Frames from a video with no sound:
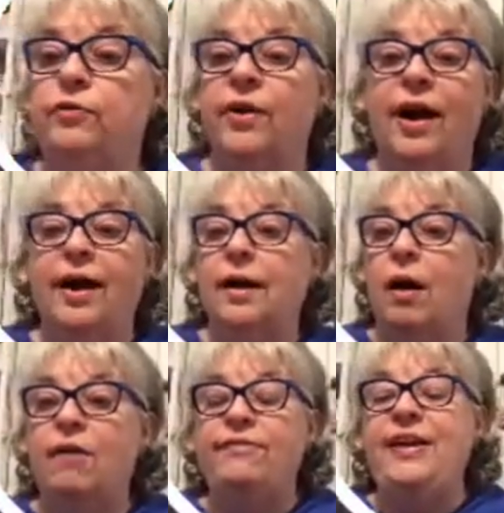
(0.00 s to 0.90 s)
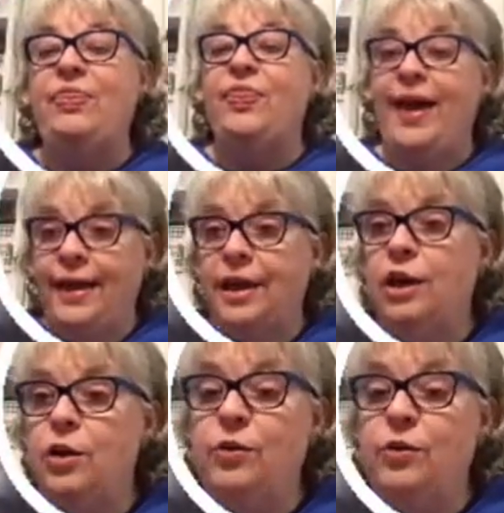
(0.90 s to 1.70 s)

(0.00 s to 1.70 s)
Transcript: for hot coffee. Thank you.